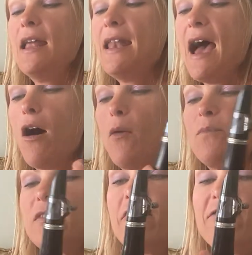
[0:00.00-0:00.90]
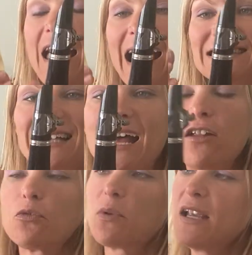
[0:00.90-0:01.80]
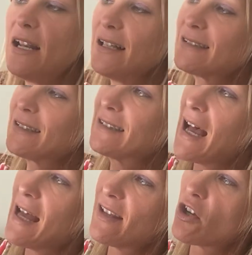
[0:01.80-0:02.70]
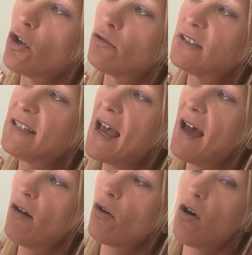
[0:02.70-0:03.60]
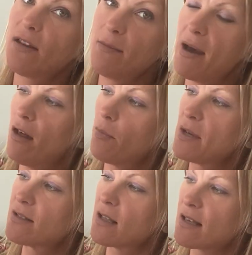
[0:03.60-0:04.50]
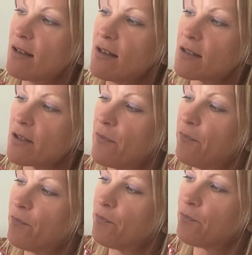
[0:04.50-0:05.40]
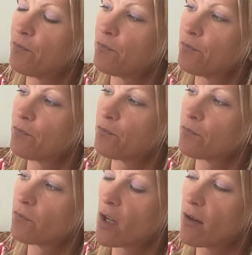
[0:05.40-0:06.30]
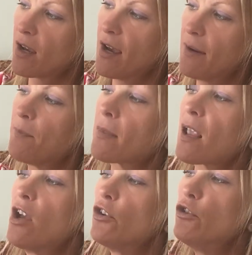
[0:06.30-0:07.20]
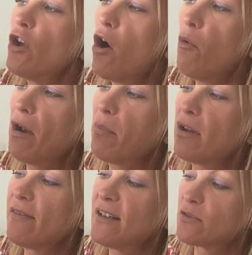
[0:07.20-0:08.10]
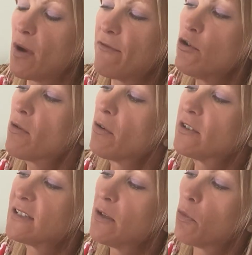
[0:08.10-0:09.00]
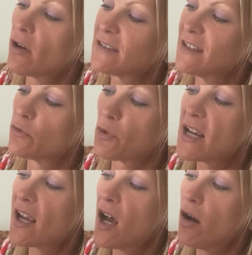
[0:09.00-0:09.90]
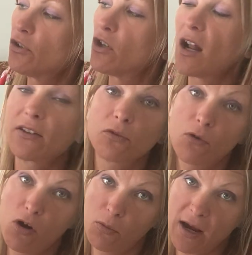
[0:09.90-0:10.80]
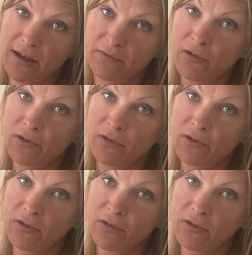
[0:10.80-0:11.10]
Now, the flat side of the reed is the side that goes down on the mouthpiece like this. Okay? You don't want to put it this way. If you can see where it says Rico, you got it the wrong way.